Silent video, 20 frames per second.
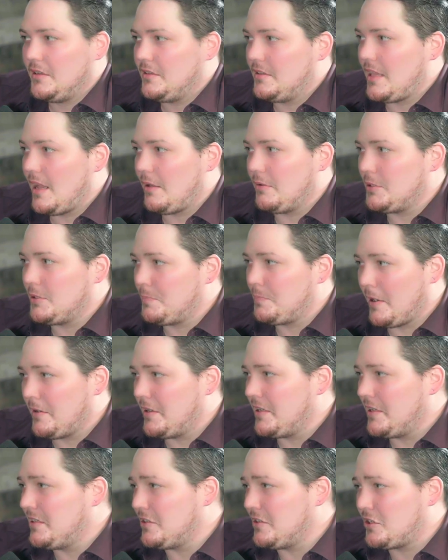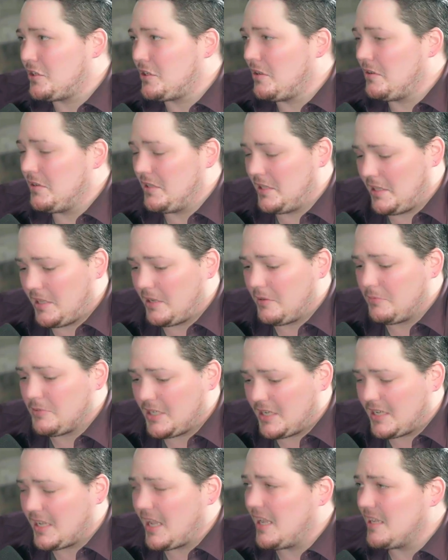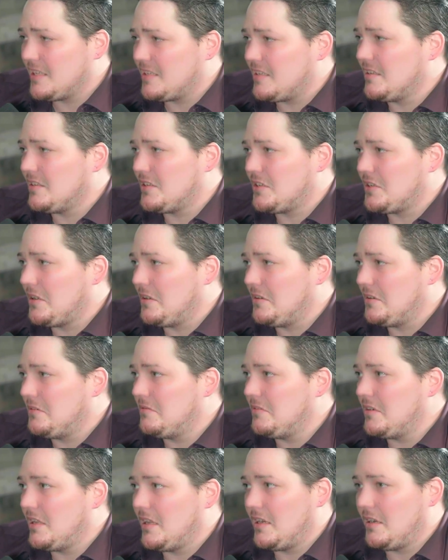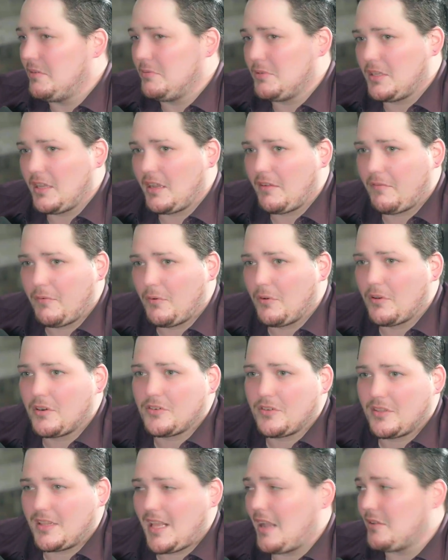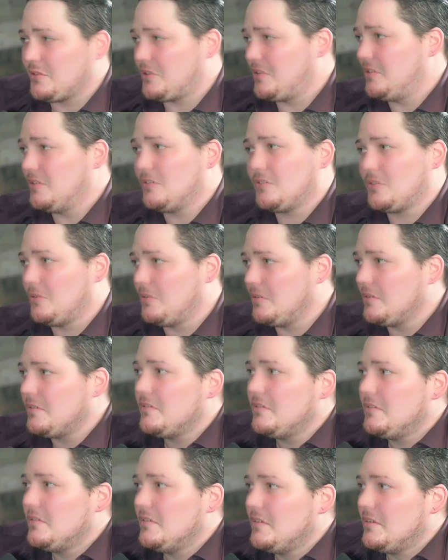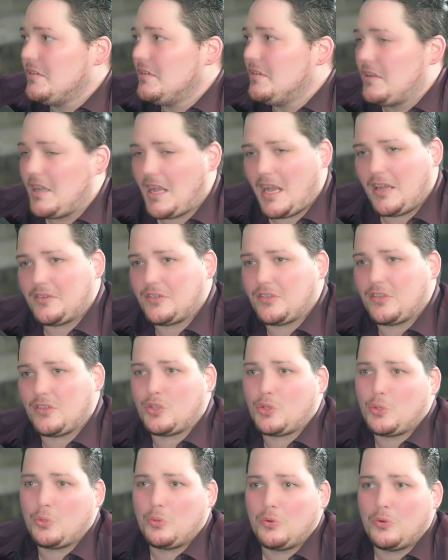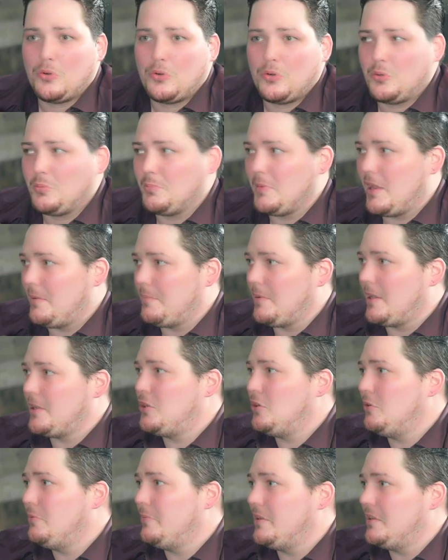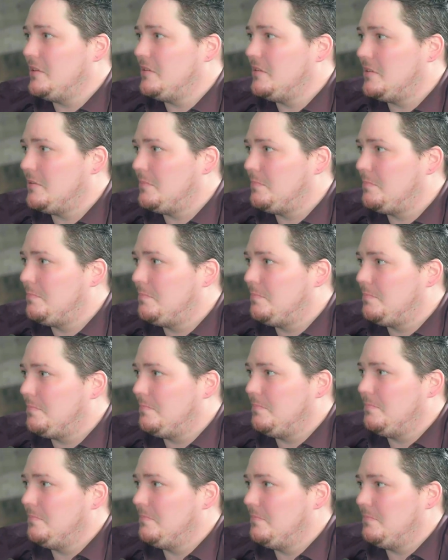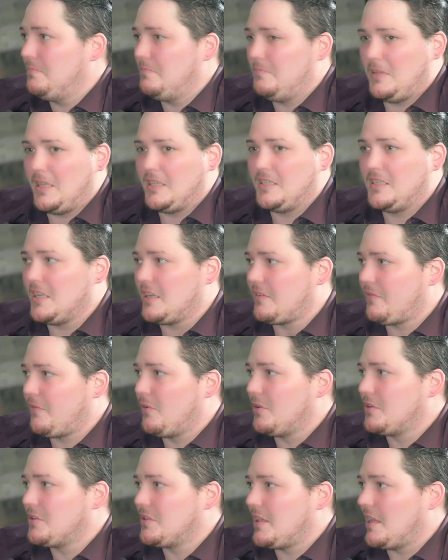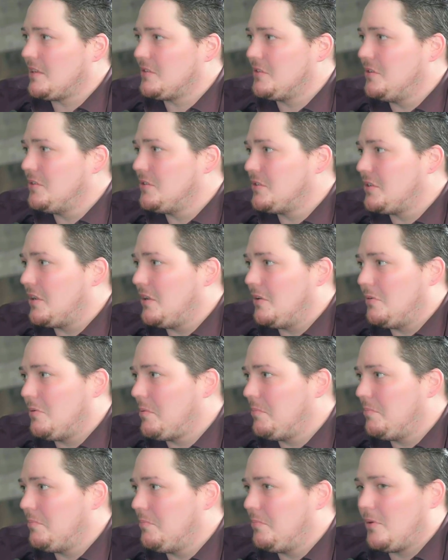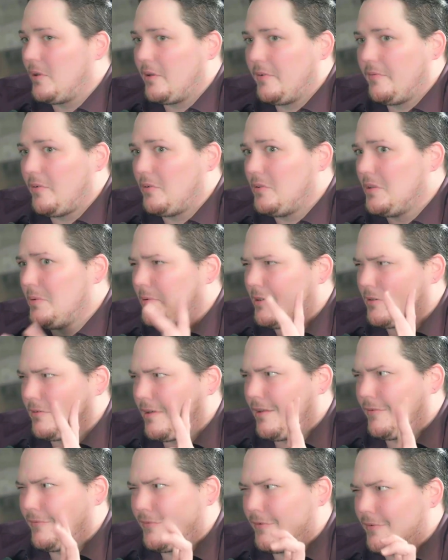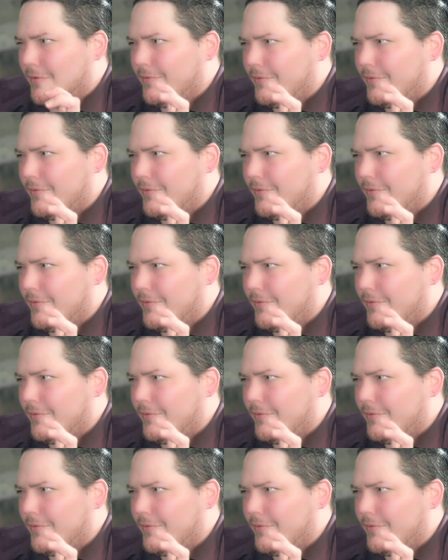that was buried in stone, like it was encased in stone, and it was like 400,000 years old. How does a tool made by humans exist 400,000 years ago when we've only been around for